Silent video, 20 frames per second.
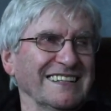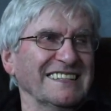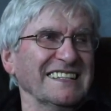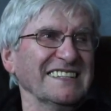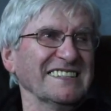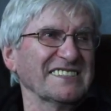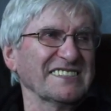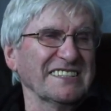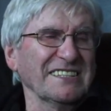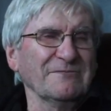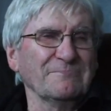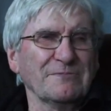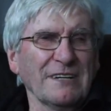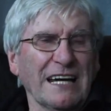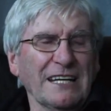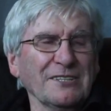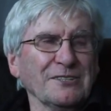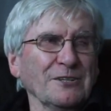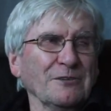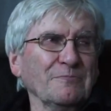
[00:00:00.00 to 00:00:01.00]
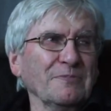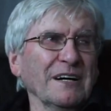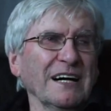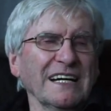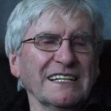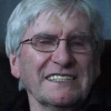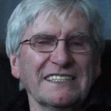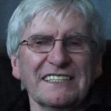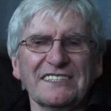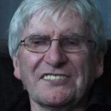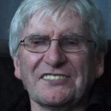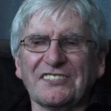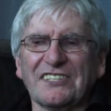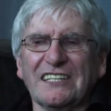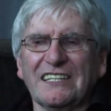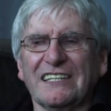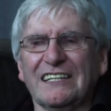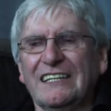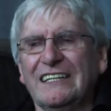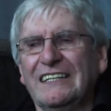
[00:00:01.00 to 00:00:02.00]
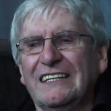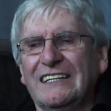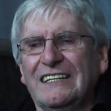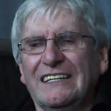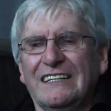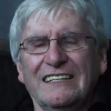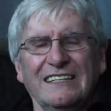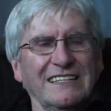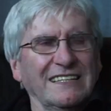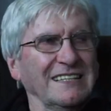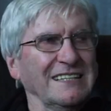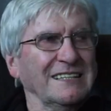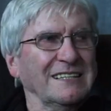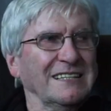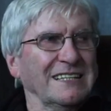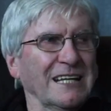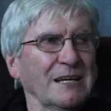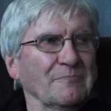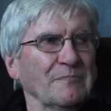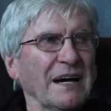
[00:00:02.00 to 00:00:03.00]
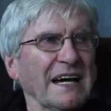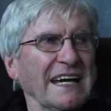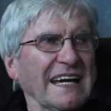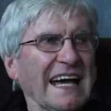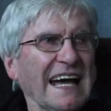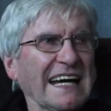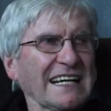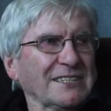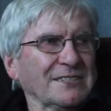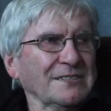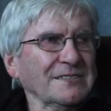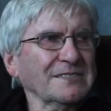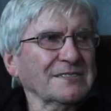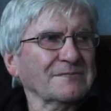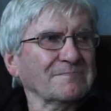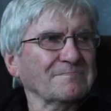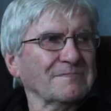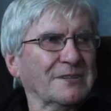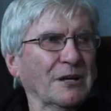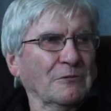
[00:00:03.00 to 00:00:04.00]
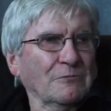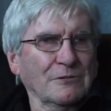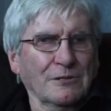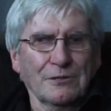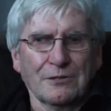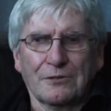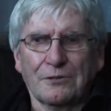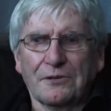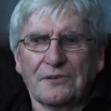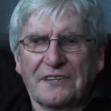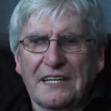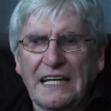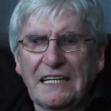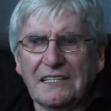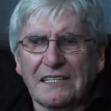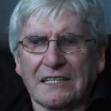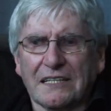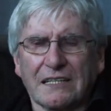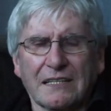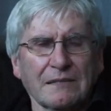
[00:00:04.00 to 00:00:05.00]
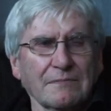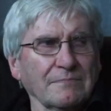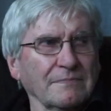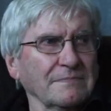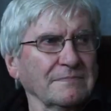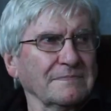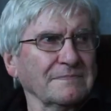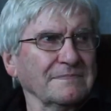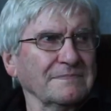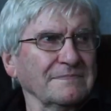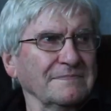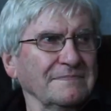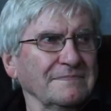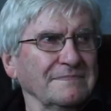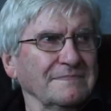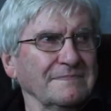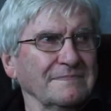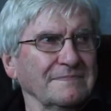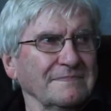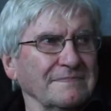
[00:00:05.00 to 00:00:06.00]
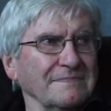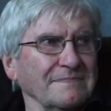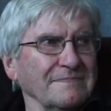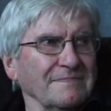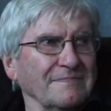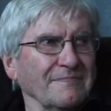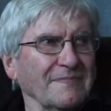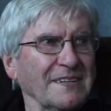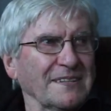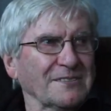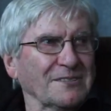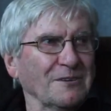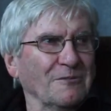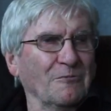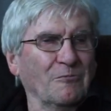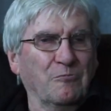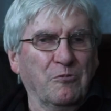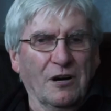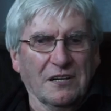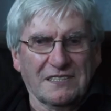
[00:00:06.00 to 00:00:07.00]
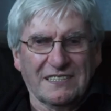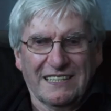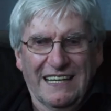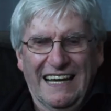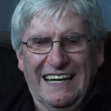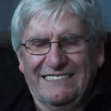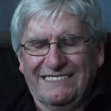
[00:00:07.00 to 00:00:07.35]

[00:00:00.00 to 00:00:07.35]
I didn't see Brando, but I did see that my actors don't look authentic. So what?